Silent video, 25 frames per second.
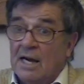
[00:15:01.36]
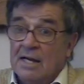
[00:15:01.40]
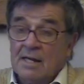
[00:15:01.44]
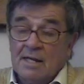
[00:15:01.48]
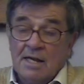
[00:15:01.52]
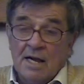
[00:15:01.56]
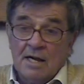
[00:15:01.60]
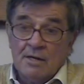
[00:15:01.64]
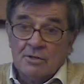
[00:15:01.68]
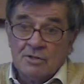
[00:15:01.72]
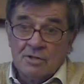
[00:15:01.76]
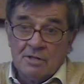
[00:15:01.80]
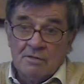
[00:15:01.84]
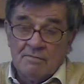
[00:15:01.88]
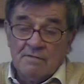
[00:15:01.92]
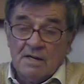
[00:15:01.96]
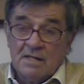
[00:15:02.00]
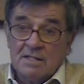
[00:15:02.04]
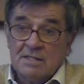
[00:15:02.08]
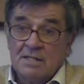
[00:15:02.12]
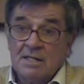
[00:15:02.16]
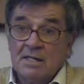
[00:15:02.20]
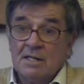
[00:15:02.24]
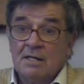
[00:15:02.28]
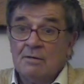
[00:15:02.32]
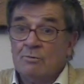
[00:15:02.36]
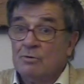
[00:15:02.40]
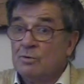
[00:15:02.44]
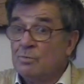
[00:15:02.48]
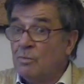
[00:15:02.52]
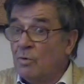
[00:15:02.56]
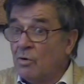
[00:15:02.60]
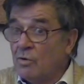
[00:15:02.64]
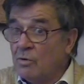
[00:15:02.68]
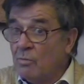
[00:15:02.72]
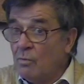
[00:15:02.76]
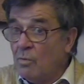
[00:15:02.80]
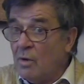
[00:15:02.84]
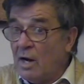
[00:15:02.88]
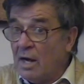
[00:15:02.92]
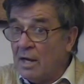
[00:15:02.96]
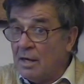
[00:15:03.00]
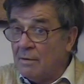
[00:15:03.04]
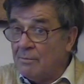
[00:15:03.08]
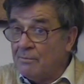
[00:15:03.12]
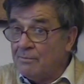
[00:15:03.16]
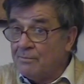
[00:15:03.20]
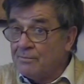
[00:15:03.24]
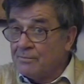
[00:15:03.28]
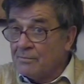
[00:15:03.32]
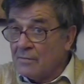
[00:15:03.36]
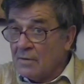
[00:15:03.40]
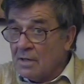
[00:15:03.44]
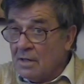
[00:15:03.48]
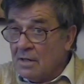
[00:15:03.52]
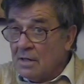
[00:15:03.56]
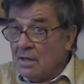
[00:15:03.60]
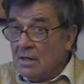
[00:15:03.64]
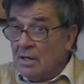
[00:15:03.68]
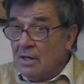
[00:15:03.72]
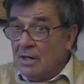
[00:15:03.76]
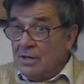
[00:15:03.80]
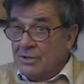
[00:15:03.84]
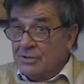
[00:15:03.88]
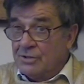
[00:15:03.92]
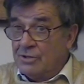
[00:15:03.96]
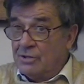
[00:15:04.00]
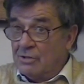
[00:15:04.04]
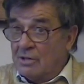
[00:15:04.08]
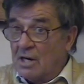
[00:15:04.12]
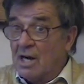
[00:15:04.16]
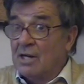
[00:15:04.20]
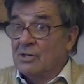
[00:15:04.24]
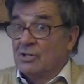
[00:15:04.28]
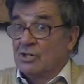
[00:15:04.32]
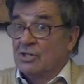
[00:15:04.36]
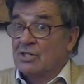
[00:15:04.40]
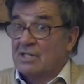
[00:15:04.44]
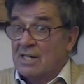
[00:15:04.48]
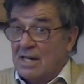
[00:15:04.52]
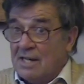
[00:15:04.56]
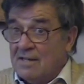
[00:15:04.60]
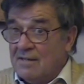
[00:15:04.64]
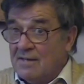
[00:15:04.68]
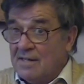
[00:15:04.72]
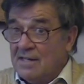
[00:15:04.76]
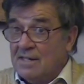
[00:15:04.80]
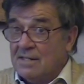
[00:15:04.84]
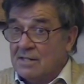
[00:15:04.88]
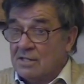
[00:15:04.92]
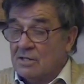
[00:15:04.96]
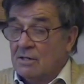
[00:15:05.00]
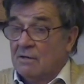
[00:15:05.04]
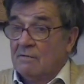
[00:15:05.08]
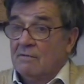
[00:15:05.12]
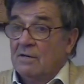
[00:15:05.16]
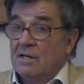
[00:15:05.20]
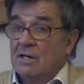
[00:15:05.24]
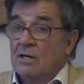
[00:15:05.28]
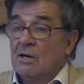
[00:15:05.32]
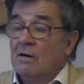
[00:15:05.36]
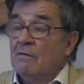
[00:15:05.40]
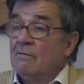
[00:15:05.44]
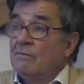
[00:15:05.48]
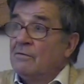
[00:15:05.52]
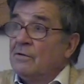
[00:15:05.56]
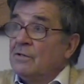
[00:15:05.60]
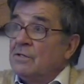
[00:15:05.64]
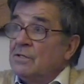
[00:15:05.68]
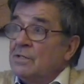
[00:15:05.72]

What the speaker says: Council of Nicaea, there was more than one. So you can't just say the Solvay Conference.